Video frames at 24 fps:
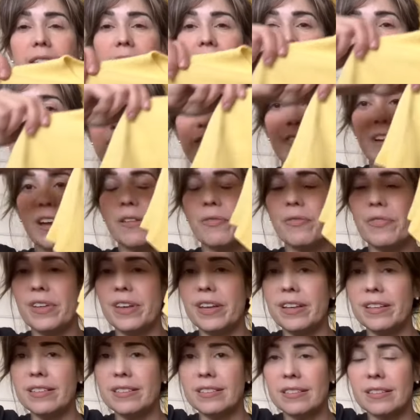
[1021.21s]
I found
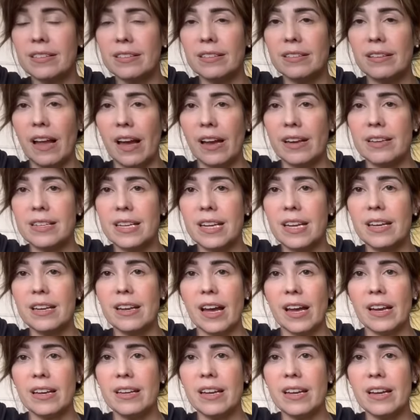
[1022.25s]
this
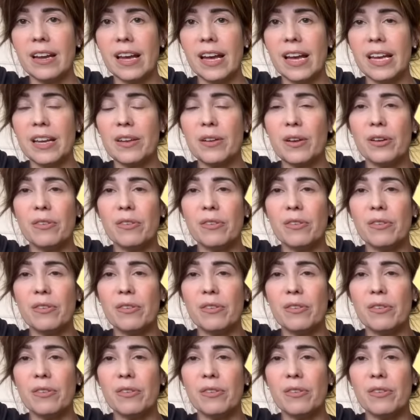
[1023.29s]
1999